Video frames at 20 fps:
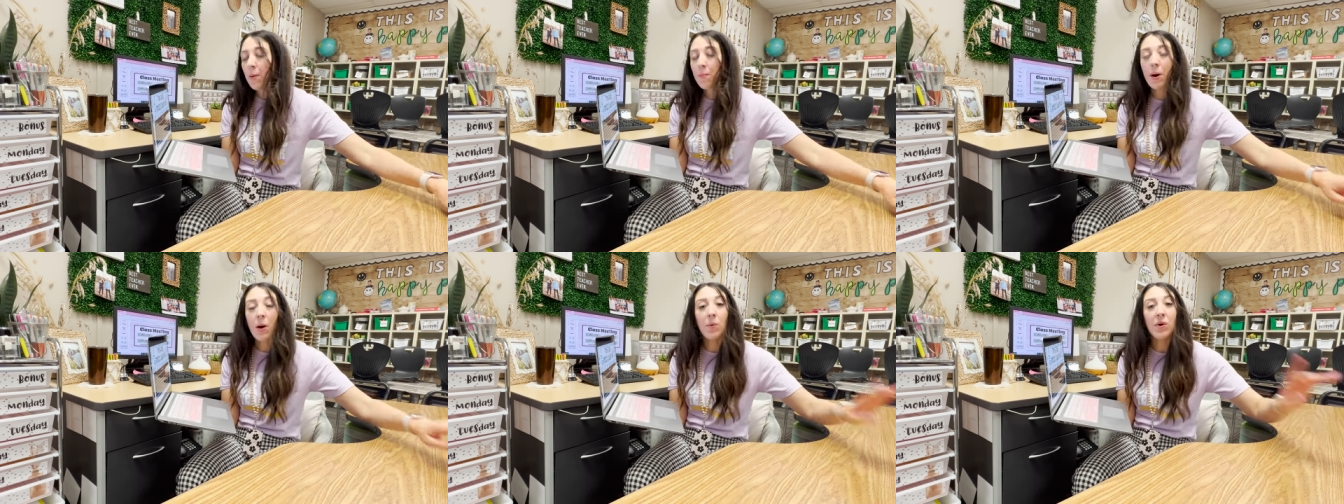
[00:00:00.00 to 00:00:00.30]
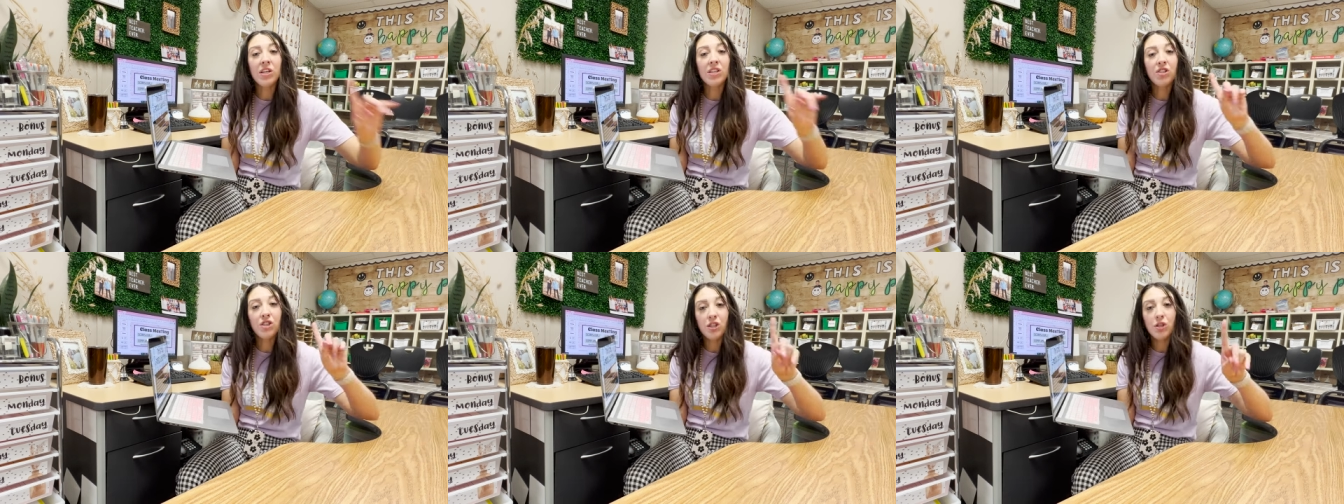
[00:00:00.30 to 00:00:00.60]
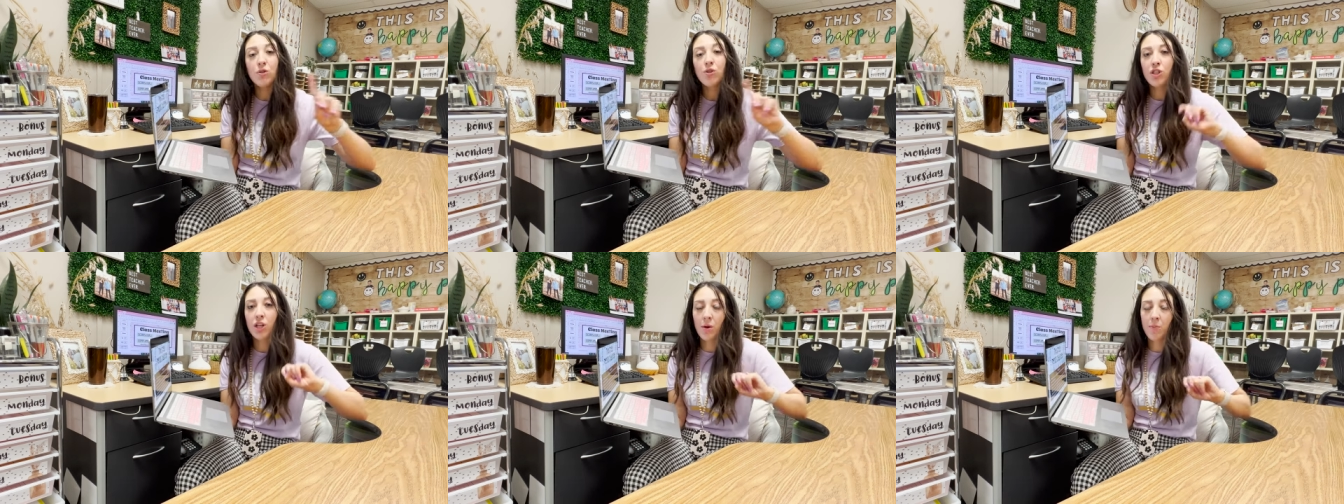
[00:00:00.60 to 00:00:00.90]
But we
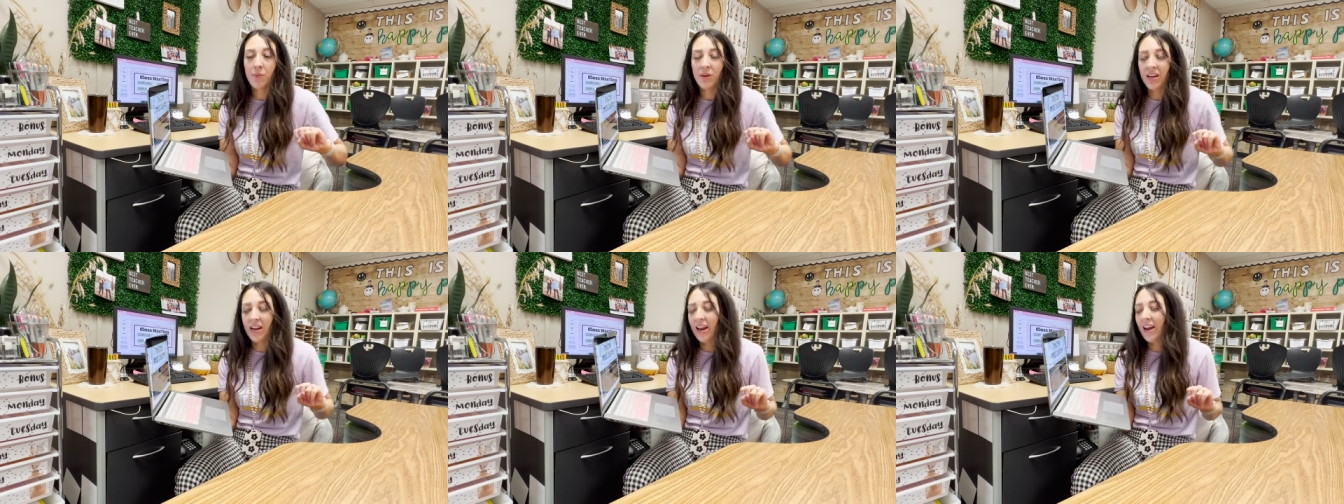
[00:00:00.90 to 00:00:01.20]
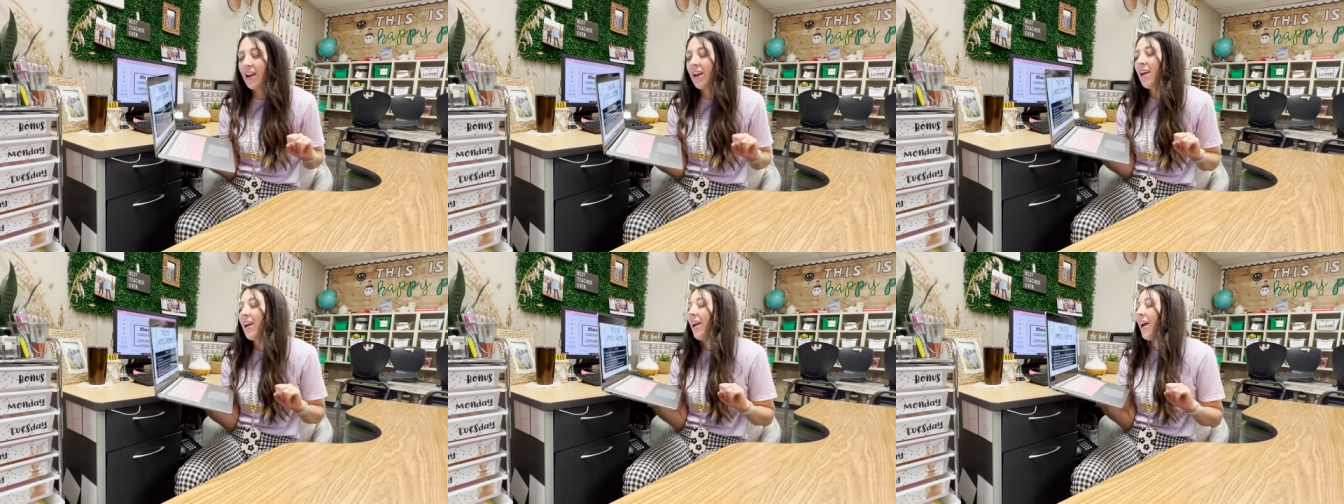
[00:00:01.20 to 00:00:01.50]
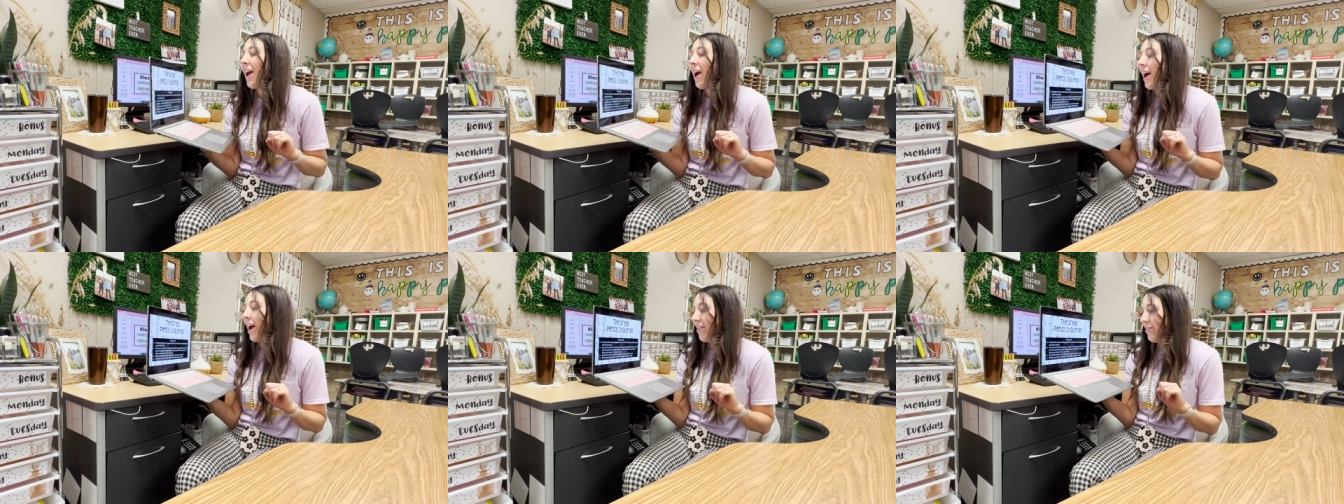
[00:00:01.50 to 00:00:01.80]
do sharpen it
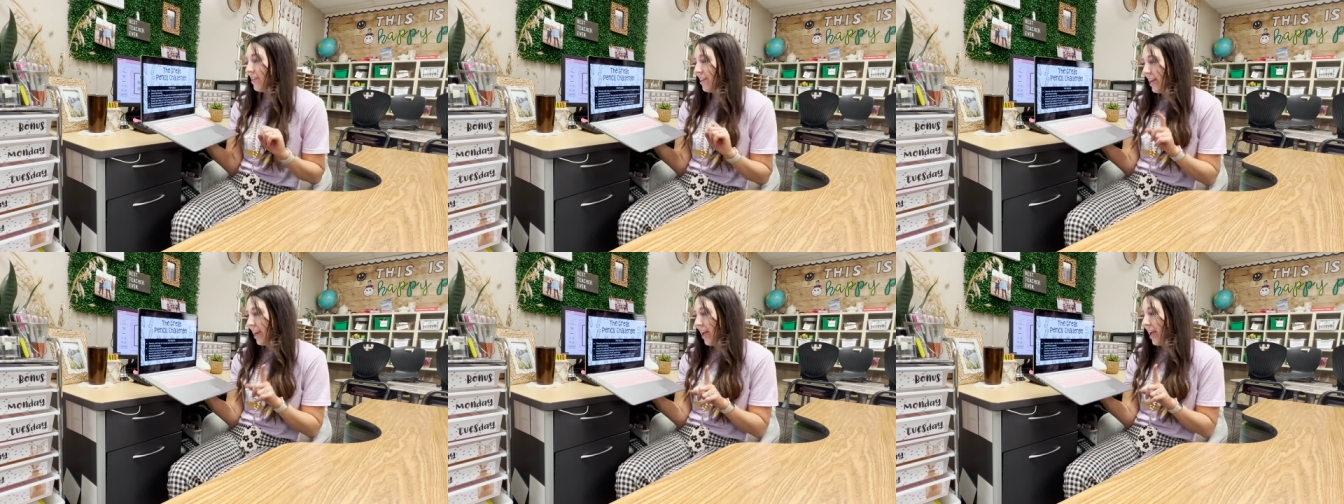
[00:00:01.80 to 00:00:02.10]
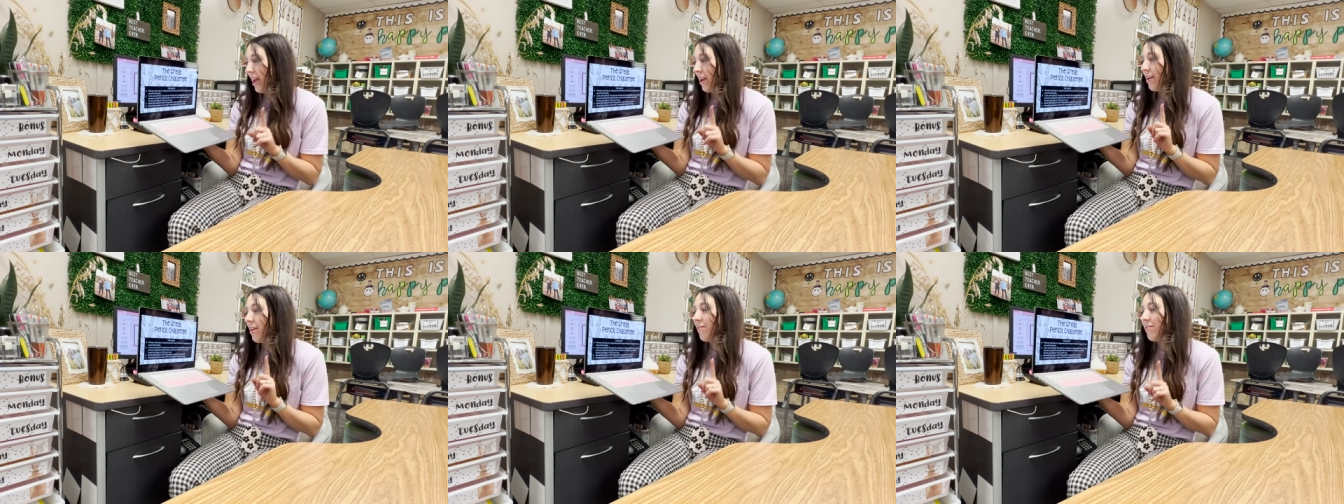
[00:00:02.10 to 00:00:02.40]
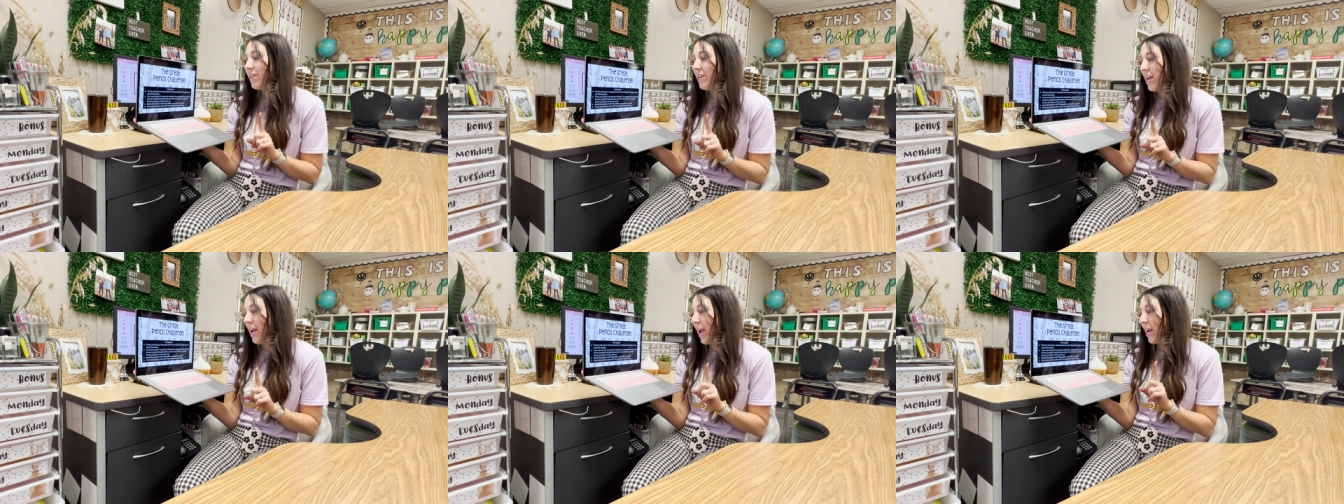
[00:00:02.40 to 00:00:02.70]
at the end of
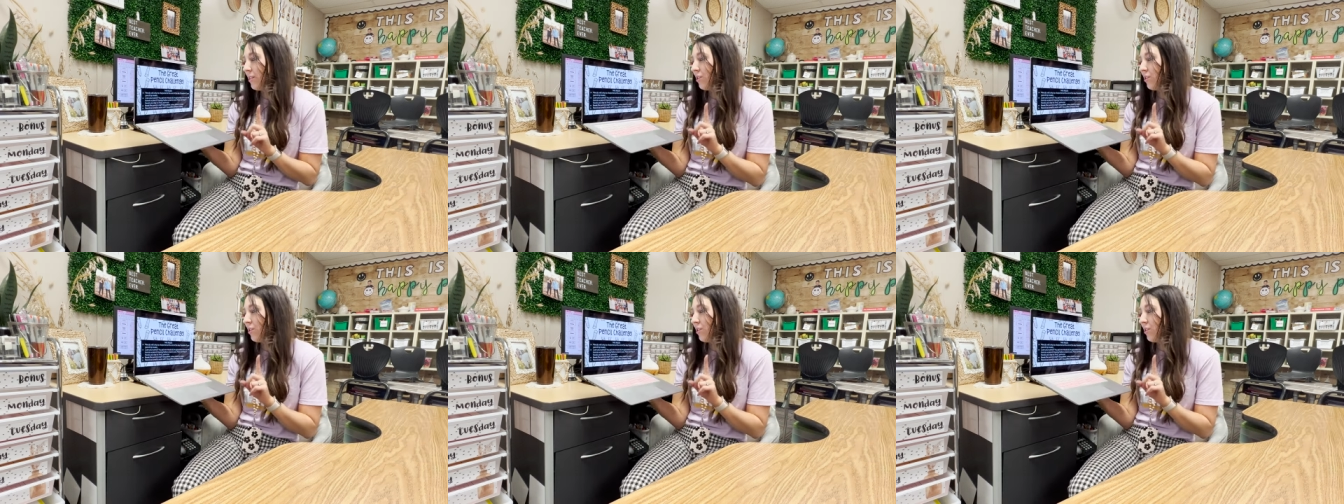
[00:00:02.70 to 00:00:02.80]
the day.